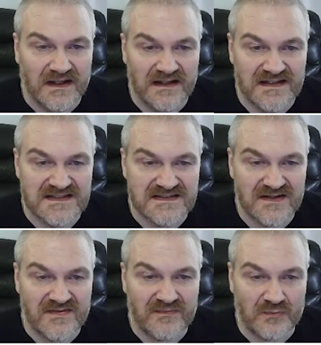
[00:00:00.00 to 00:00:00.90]
and this is a
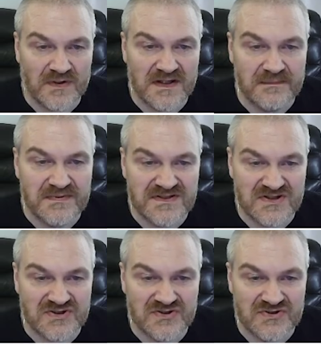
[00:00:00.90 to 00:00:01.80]

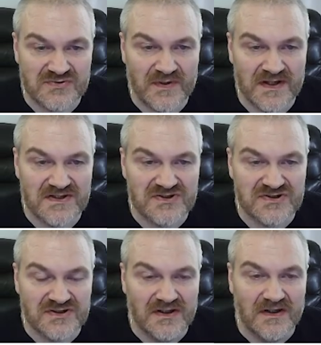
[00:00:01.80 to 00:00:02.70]
3-position
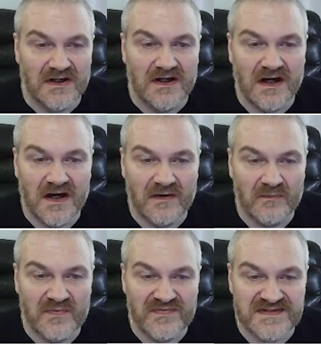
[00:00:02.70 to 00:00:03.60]
switch
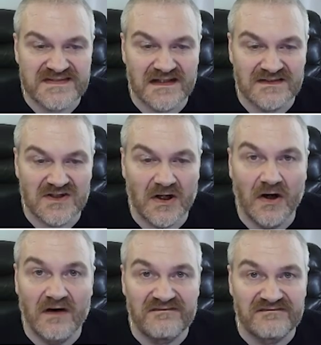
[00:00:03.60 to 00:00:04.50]
with the center
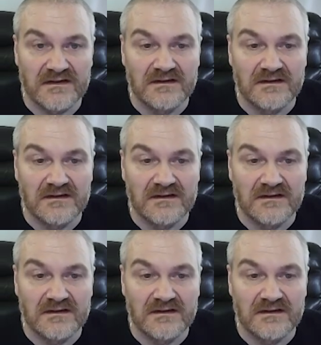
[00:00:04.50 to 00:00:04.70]
off.